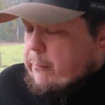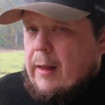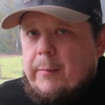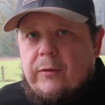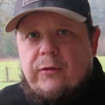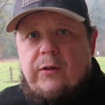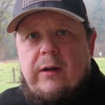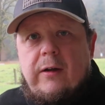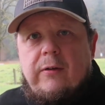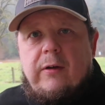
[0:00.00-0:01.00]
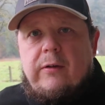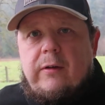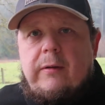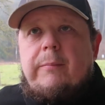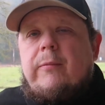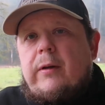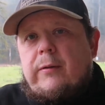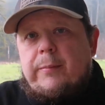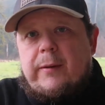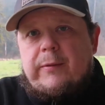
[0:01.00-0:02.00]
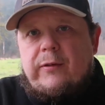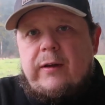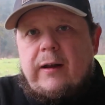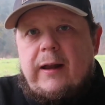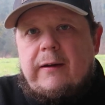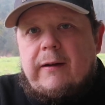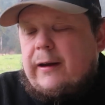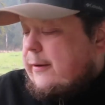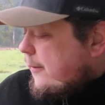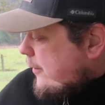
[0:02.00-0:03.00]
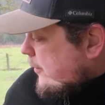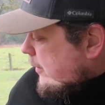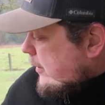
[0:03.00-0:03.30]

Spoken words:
I'm also sitting under a, well, you can probably see the leg right here, the